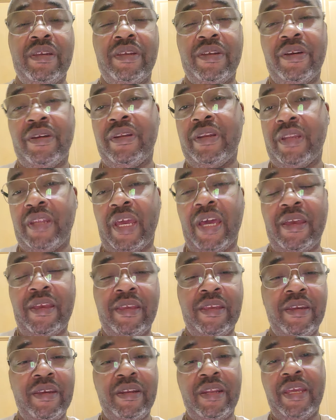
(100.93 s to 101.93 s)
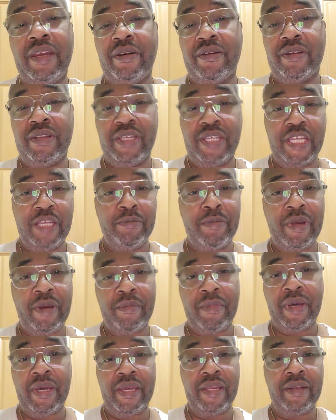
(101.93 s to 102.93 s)
you're you're not going to change
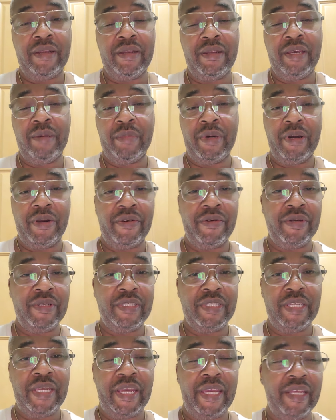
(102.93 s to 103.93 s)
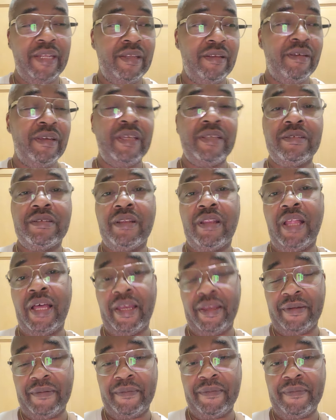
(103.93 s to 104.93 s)
my mind about Christianity. It's a
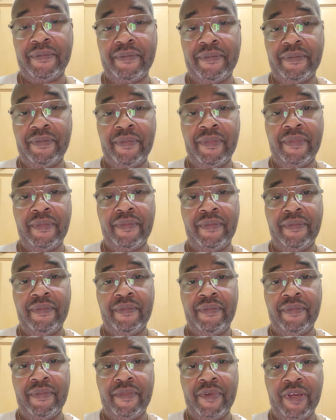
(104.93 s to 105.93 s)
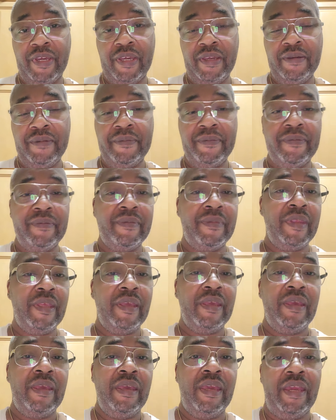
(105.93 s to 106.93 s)
lie, okay?
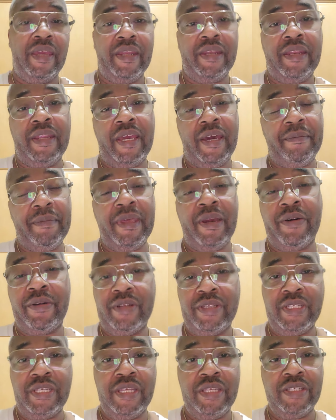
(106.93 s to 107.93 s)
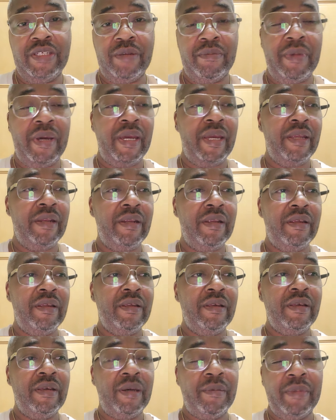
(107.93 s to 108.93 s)
And I'm not going to change your mind
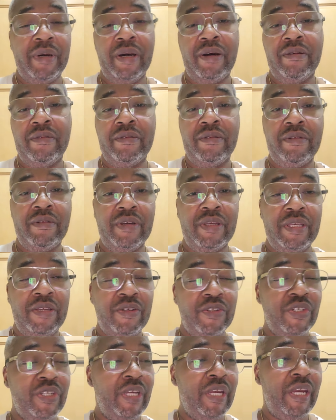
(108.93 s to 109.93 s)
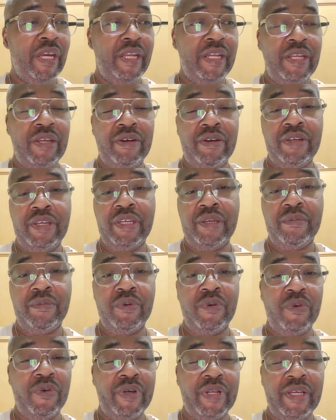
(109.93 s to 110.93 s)
about Christianity or
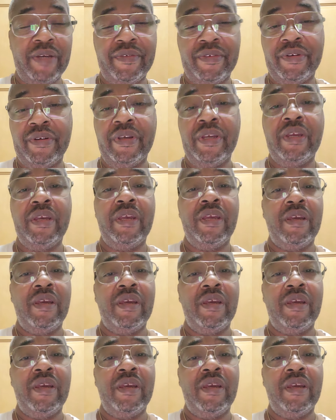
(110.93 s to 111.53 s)
Hebrew or whatever